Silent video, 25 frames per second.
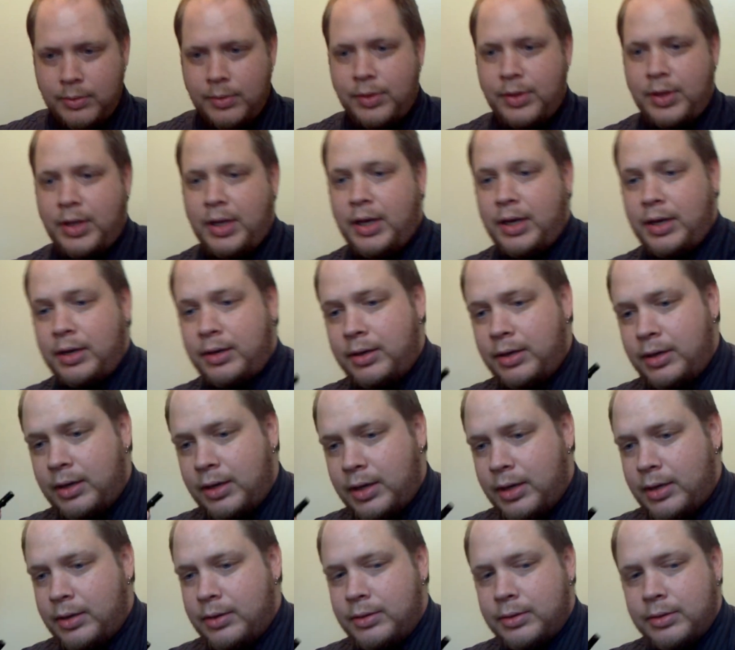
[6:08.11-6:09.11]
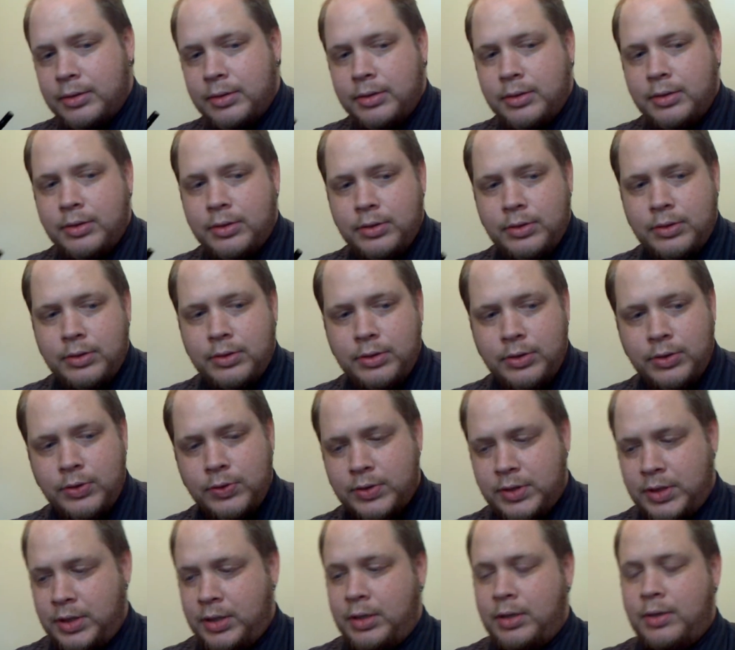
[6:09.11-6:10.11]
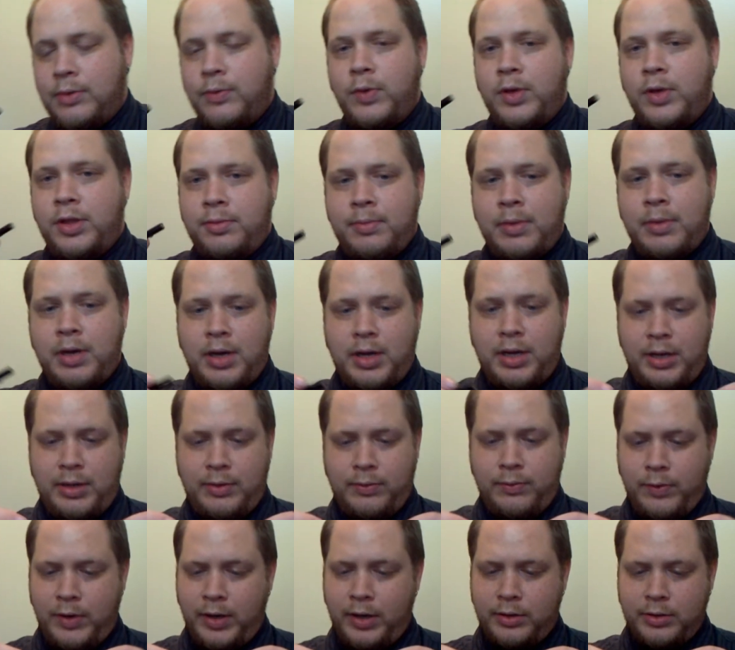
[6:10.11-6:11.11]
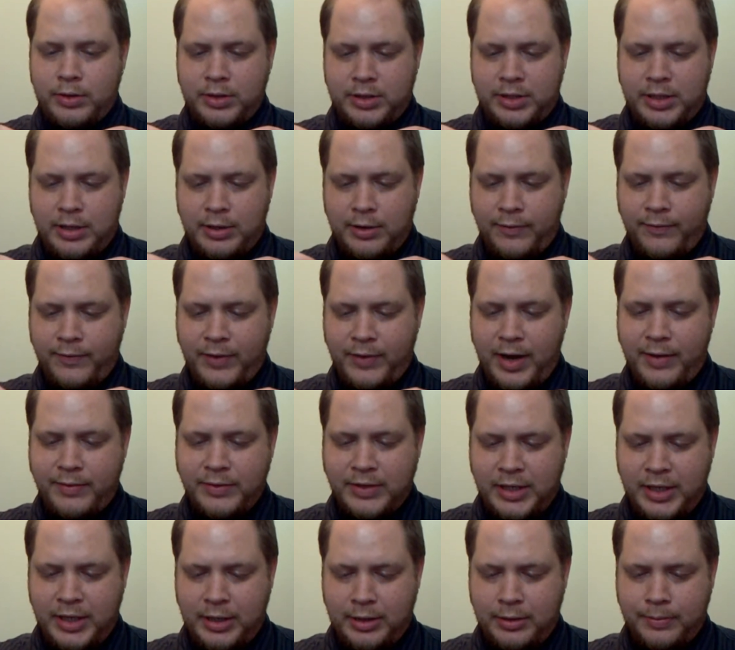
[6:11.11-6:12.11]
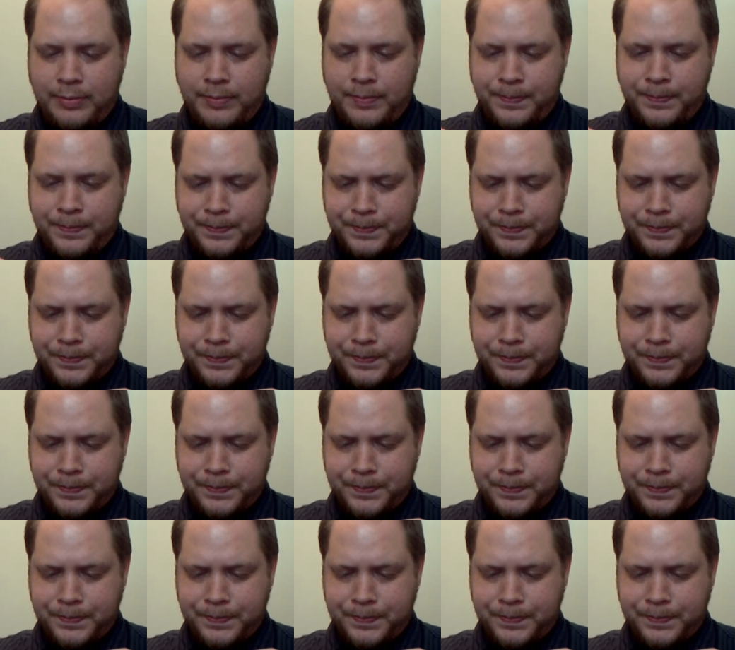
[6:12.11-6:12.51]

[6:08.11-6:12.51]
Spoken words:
than using it with my regular standard 510.